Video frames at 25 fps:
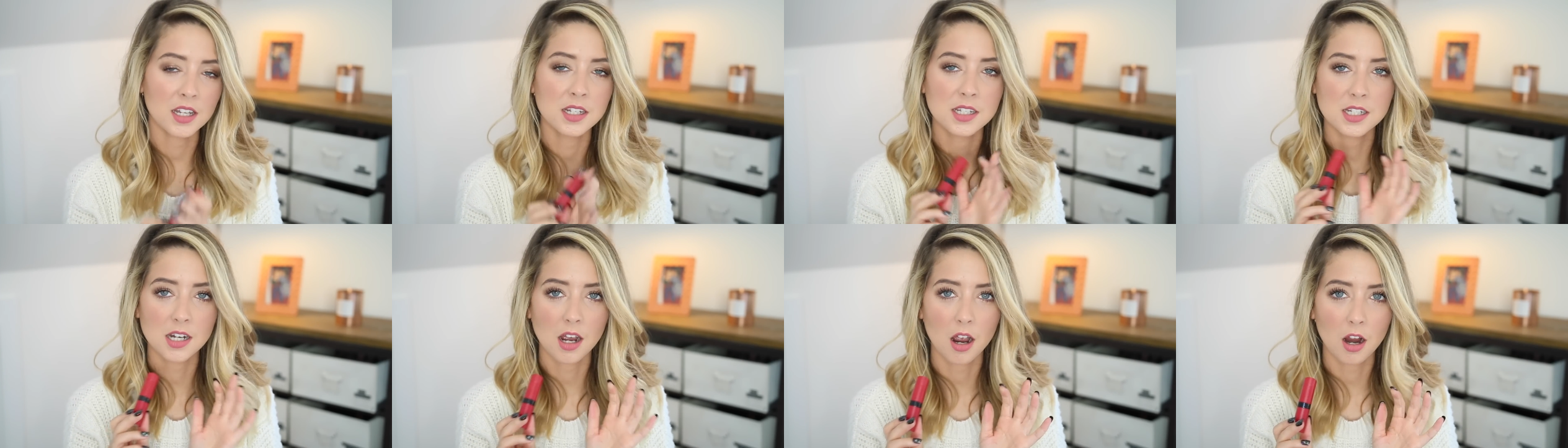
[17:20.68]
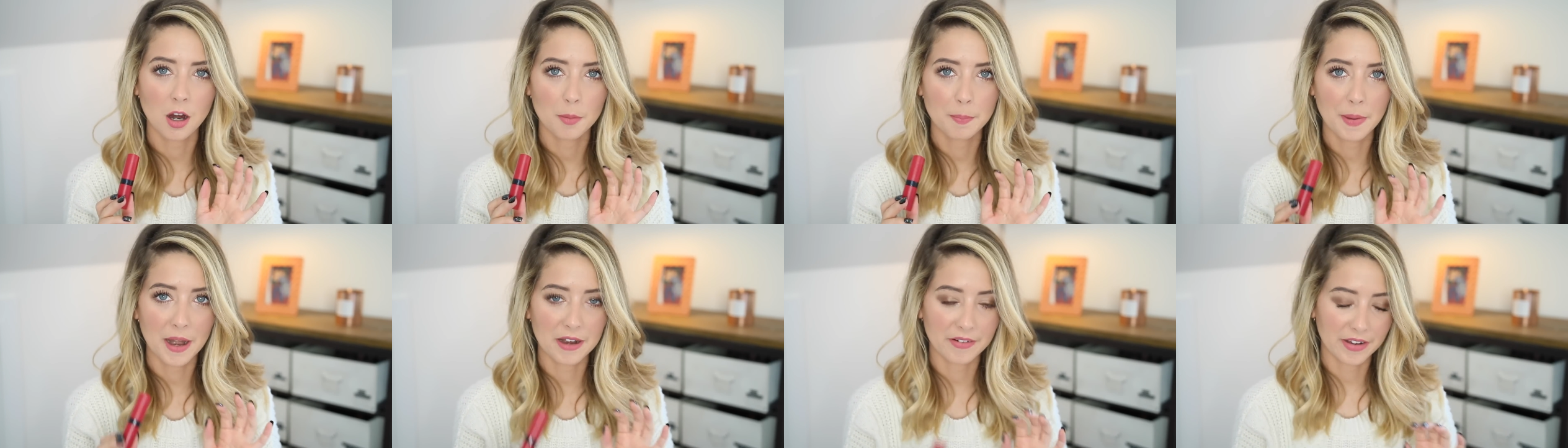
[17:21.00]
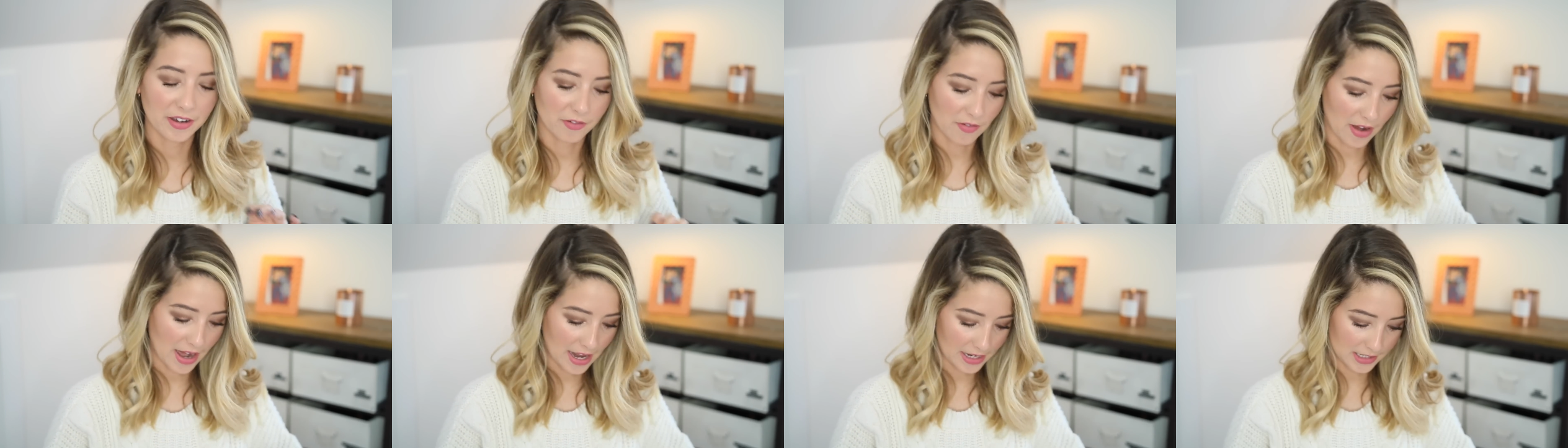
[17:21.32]
dark
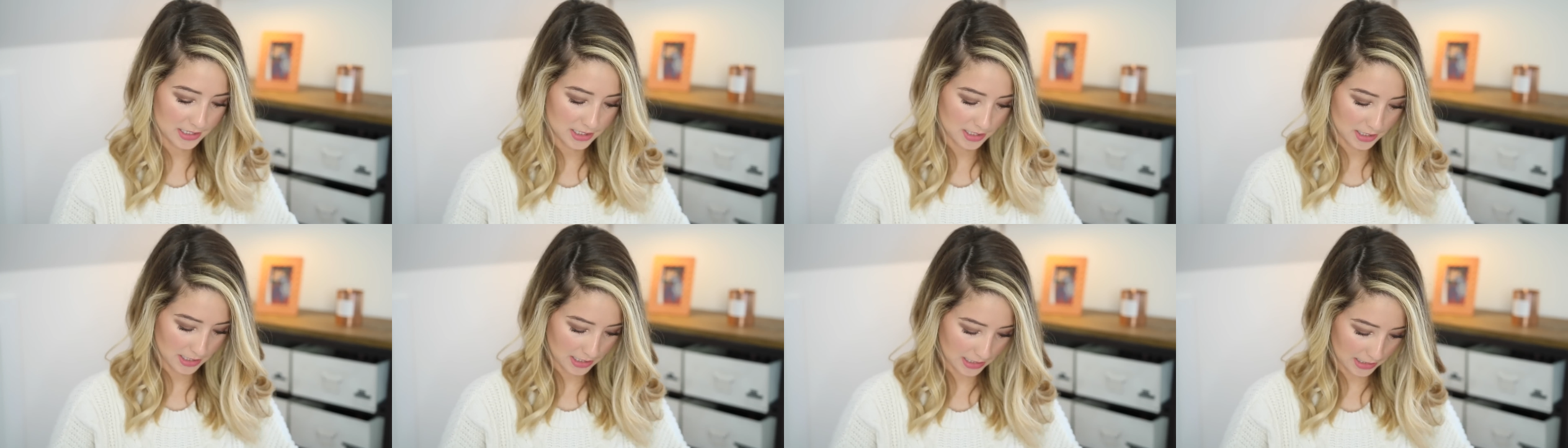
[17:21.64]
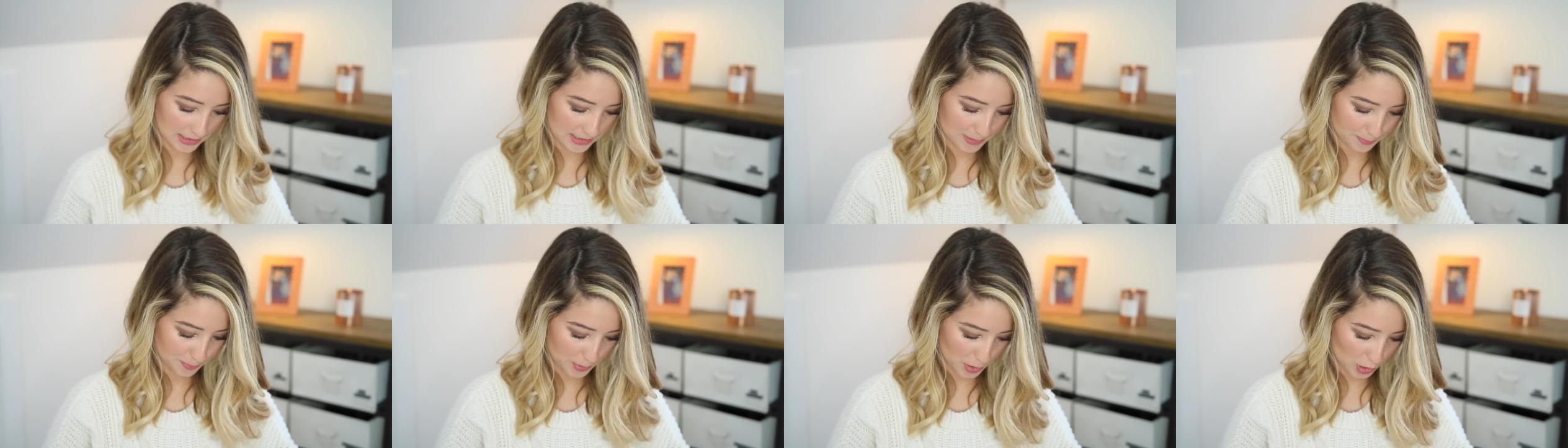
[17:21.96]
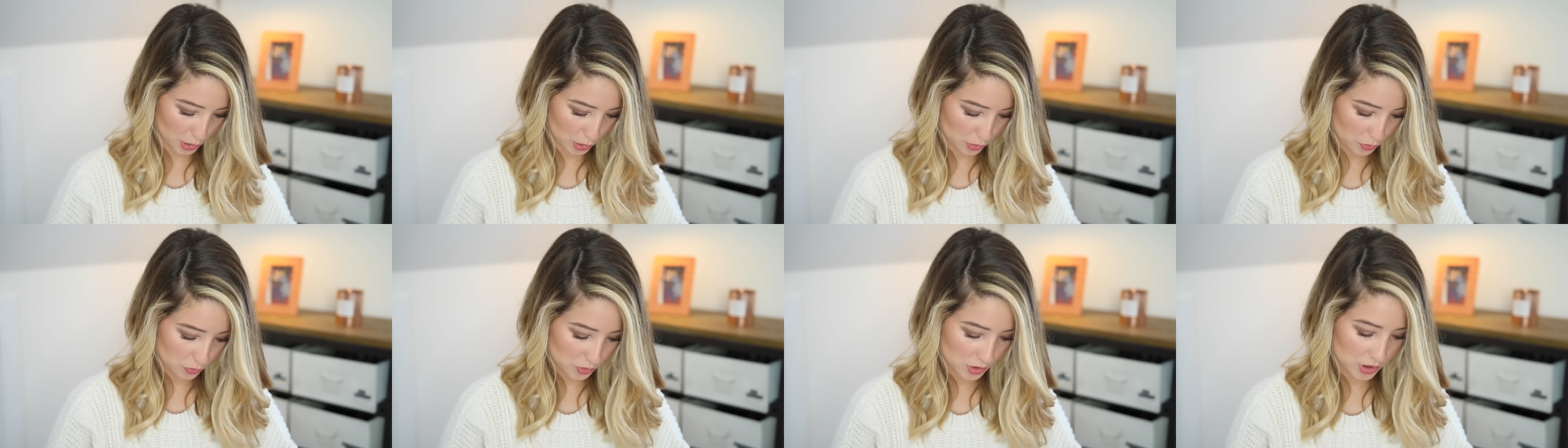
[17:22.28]
berry red, it's
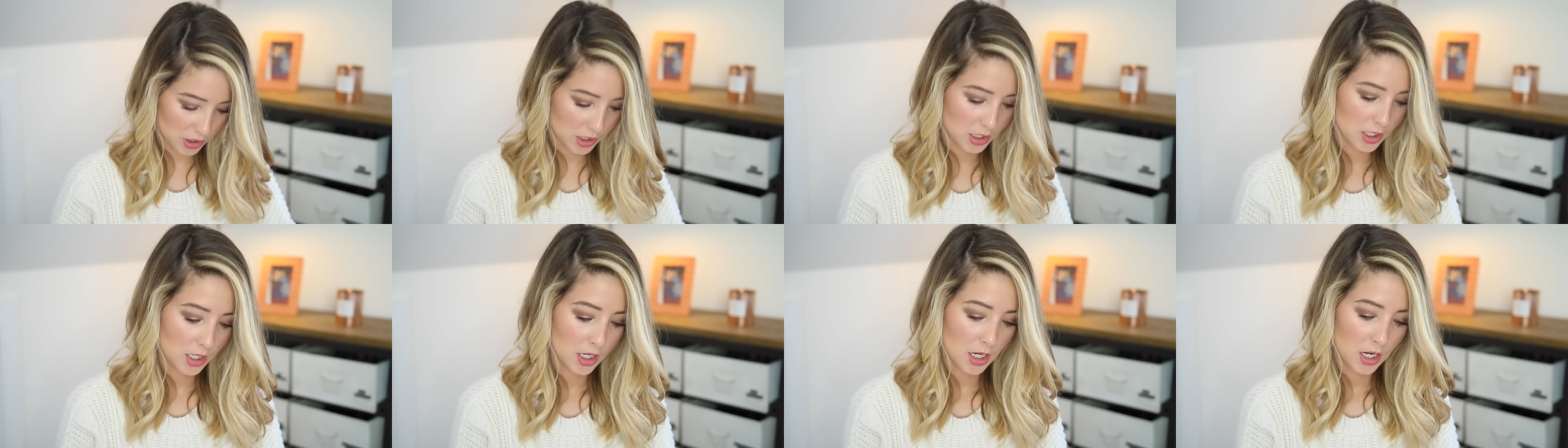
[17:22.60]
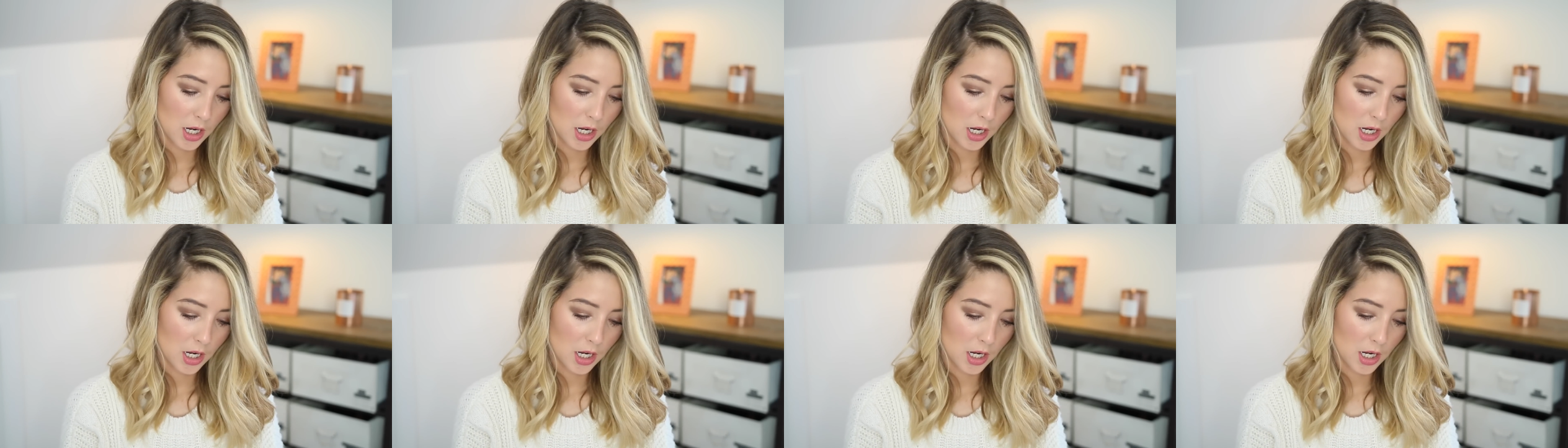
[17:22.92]
beaut.